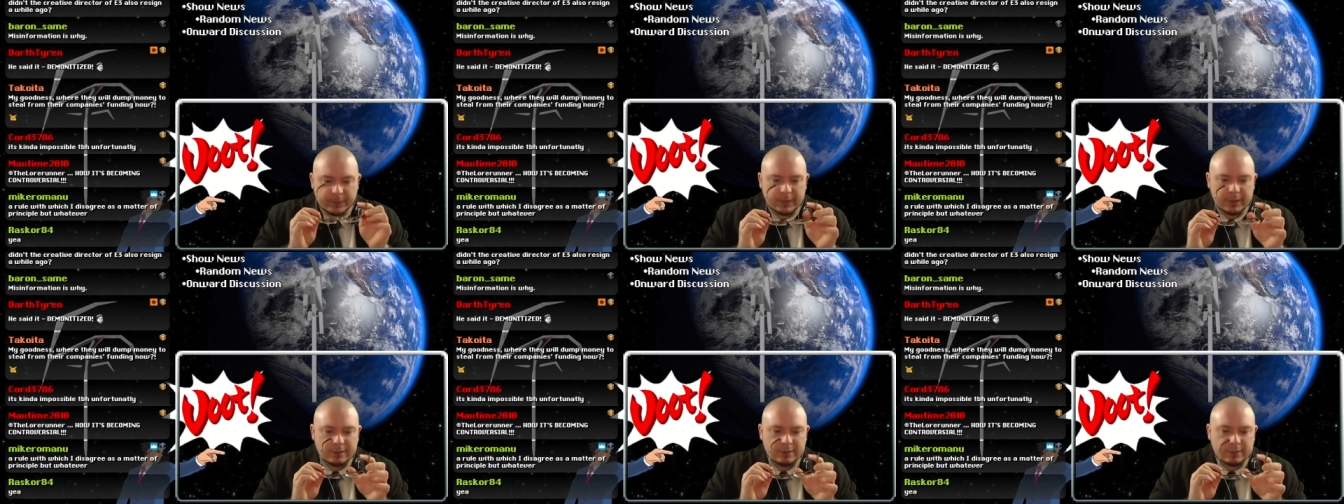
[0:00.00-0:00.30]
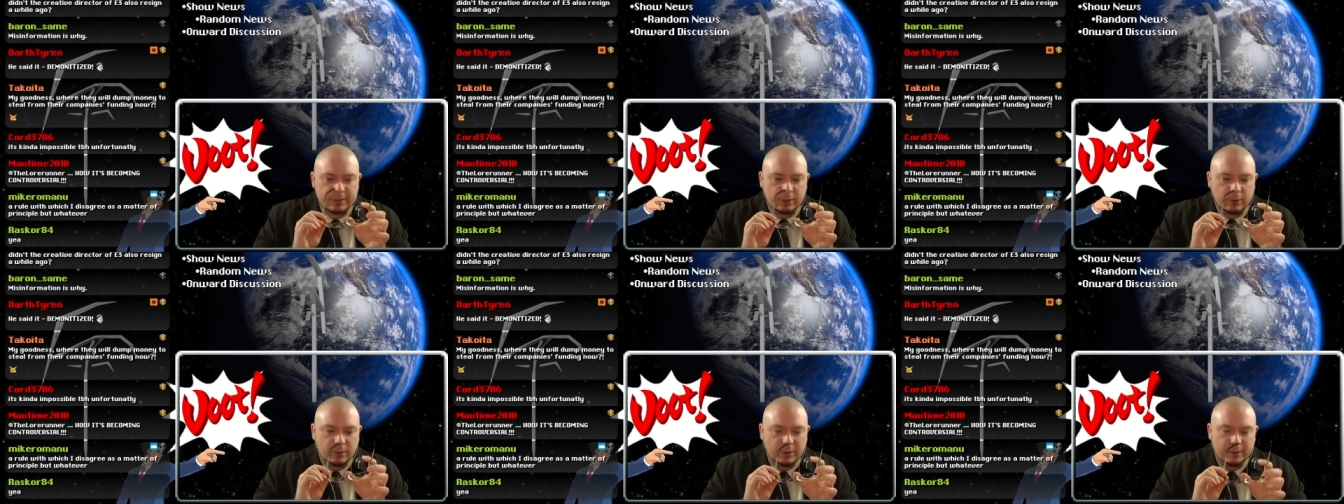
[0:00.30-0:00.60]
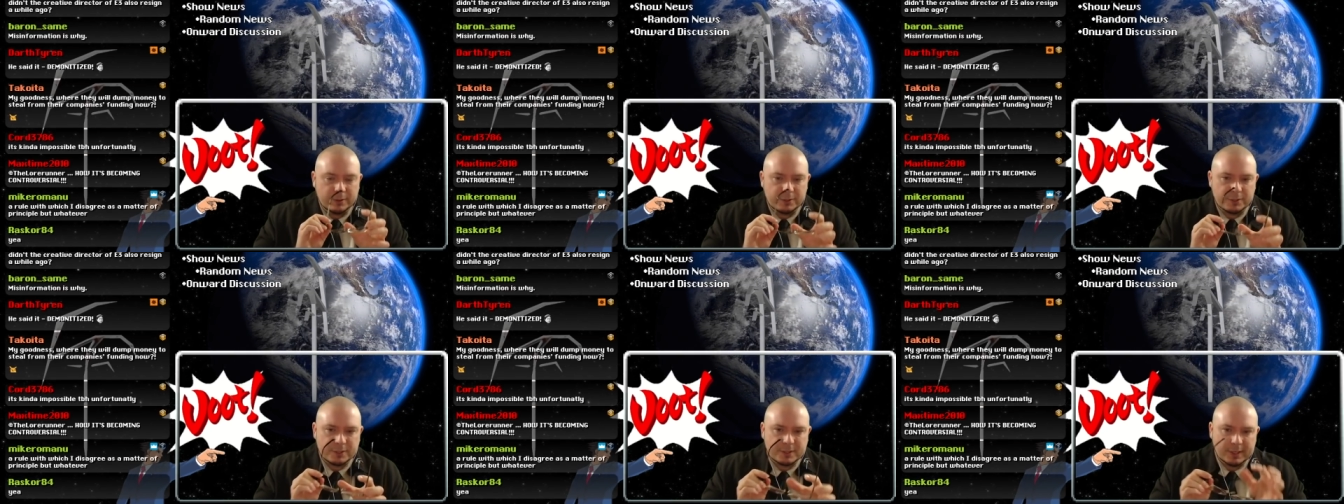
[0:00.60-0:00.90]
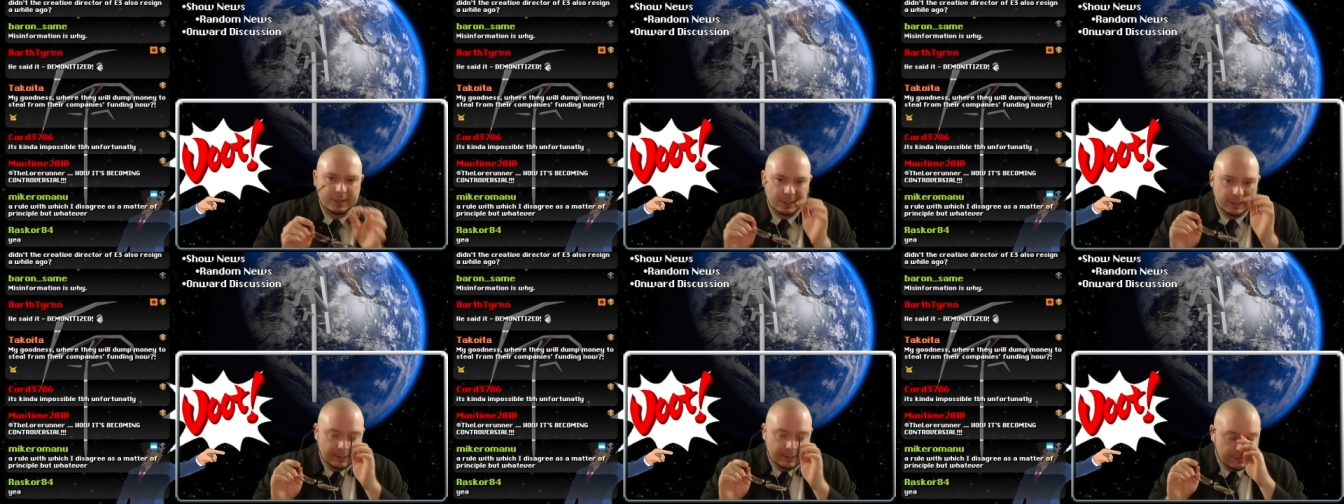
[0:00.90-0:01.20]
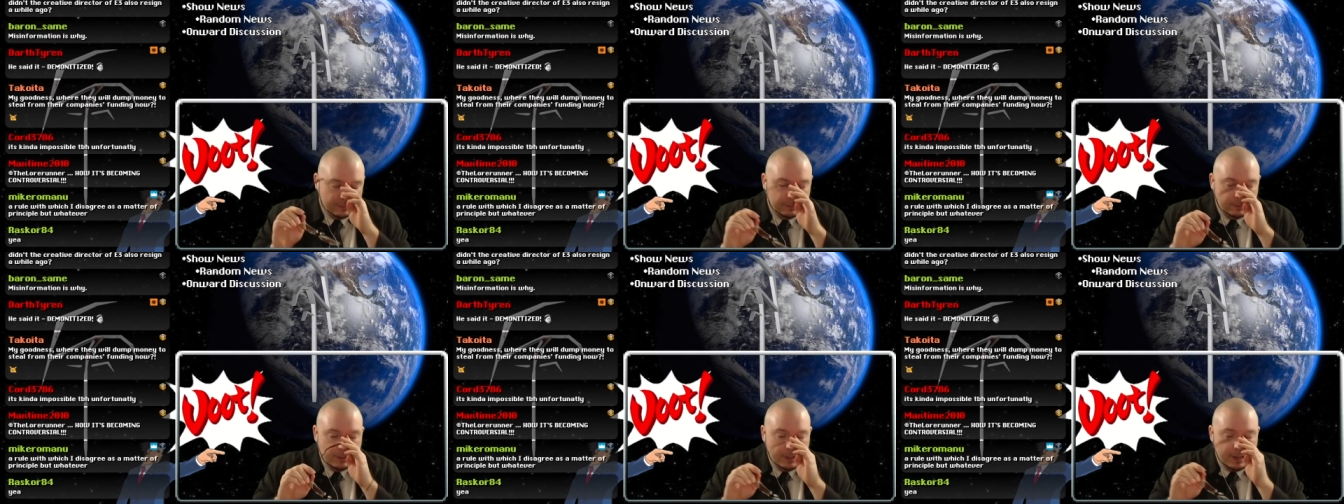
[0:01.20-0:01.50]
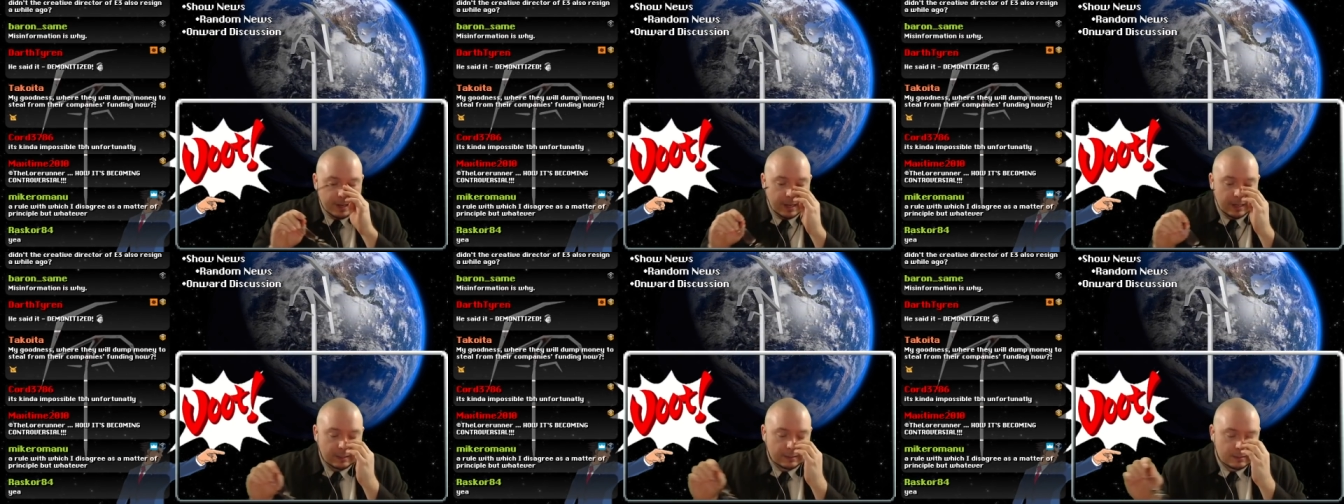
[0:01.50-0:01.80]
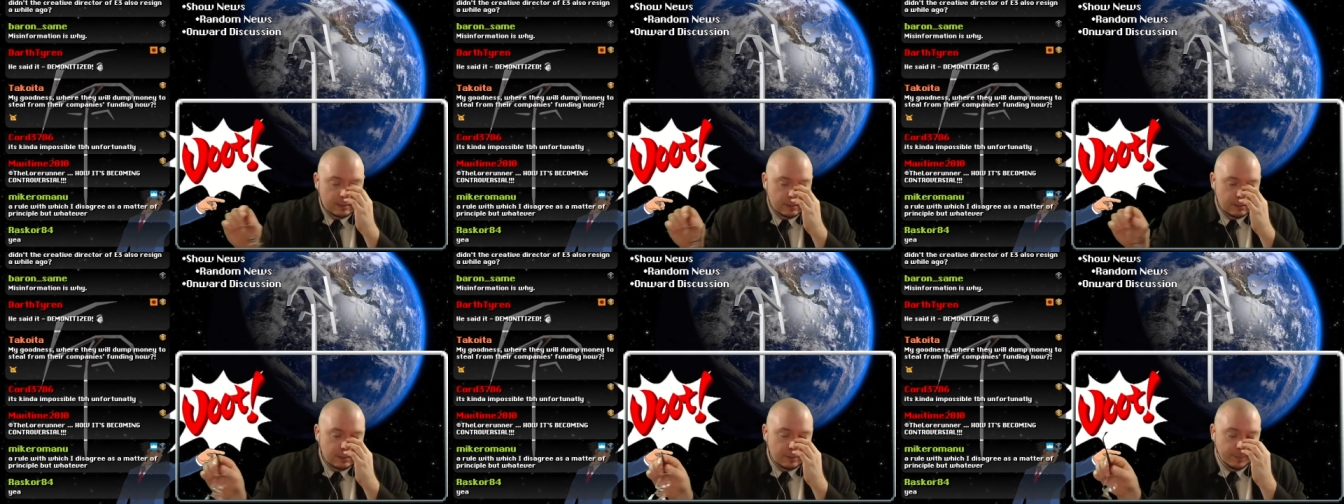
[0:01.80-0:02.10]
So we're just going to not
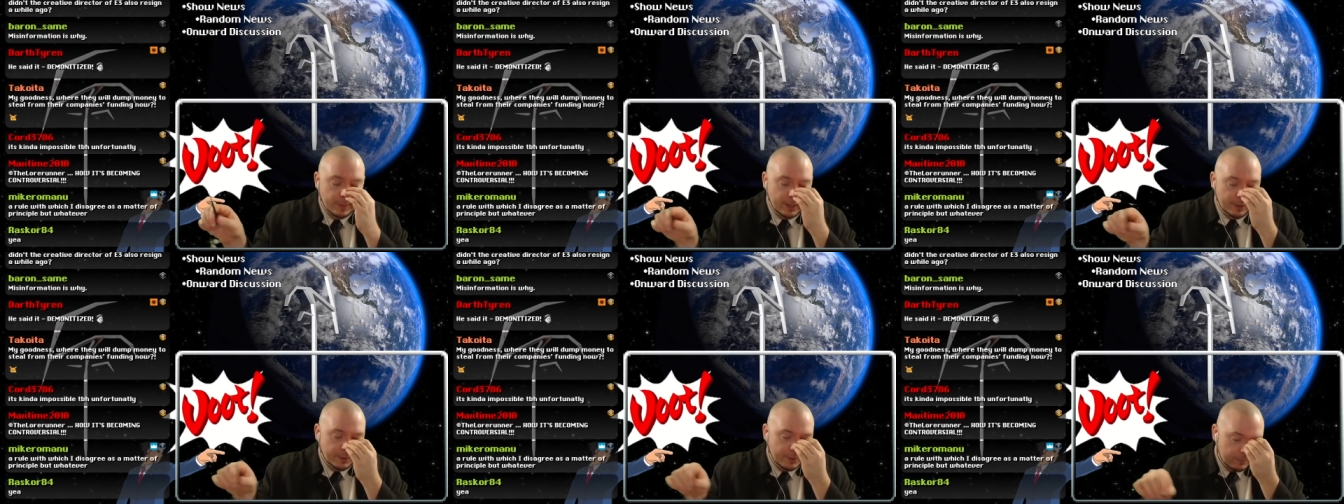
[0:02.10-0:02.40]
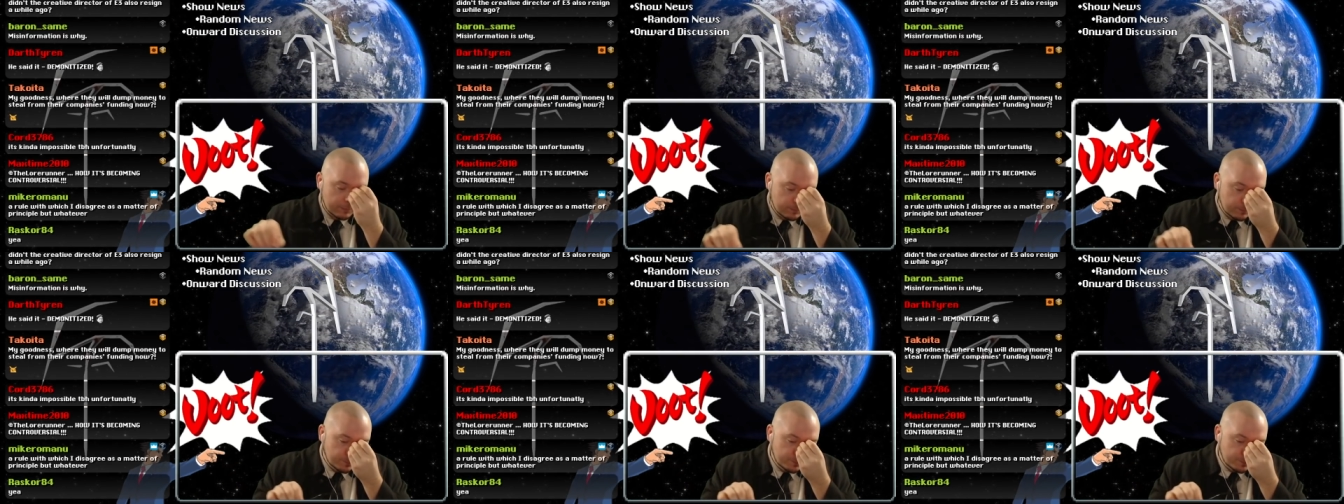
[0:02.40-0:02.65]
talk about it.